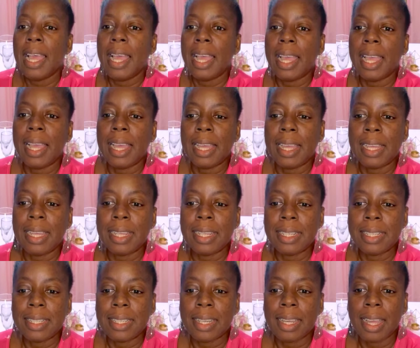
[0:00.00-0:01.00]

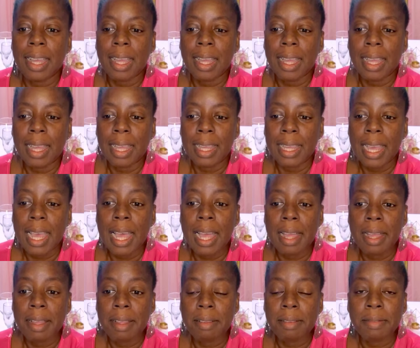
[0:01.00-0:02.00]
And I
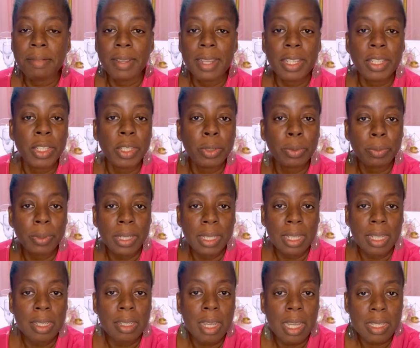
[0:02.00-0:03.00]
have a
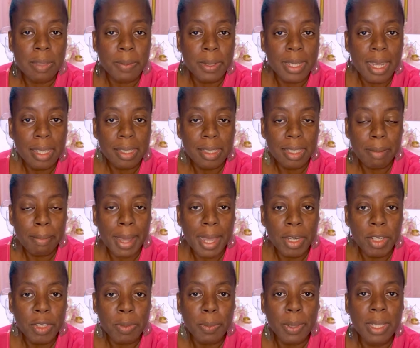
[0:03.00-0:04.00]
degree in hospitality
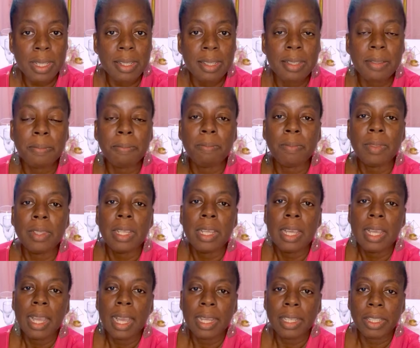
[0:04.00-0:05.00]
management,
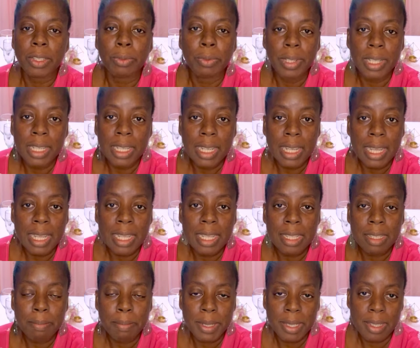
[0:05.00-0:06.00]
a degree
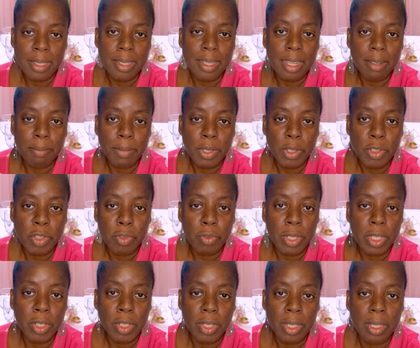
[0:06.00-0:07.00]
in business
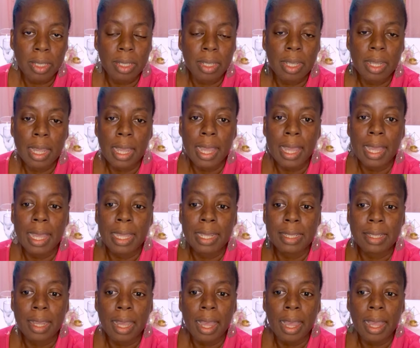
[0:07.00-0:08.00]
administration.
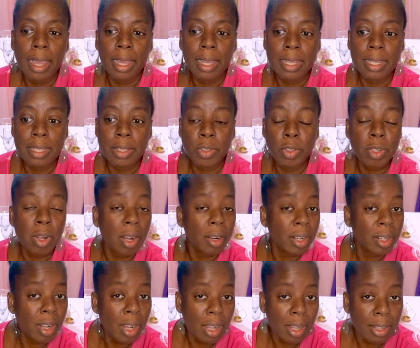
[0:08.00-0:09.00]
And I
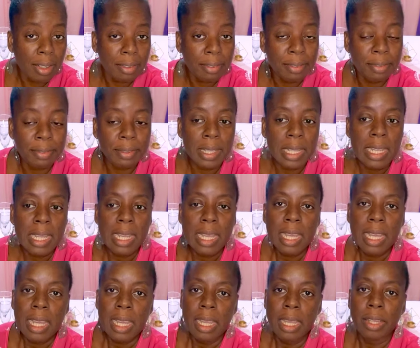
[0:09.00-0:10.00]
started off
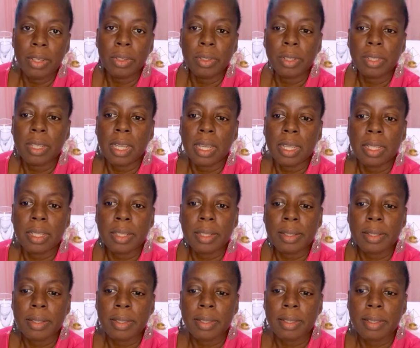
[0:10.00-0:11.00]
in
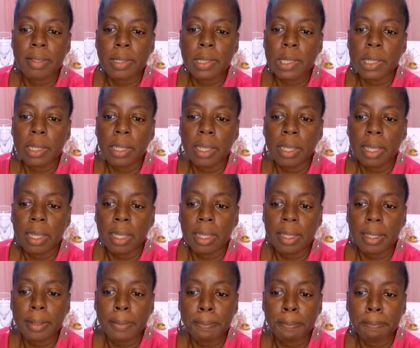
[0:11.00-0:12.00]
hotels.
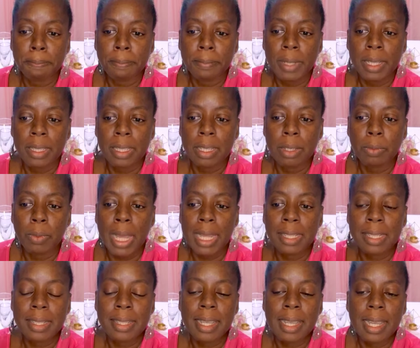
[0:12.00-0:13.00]
I think at
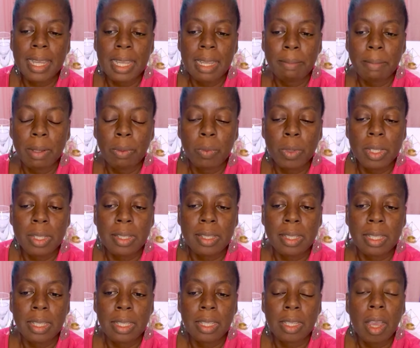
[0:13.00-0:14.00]
the time it was
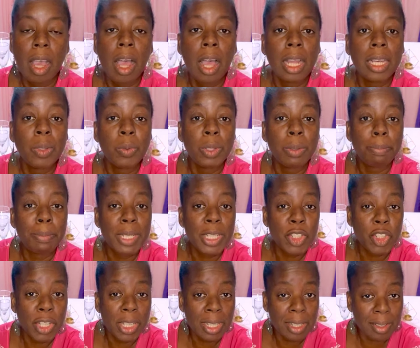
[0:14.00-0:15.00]
the Hollywood
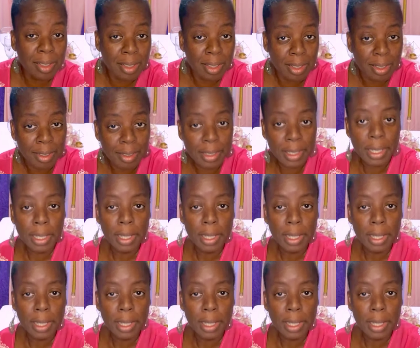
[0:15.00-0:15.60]
Beach Hilton.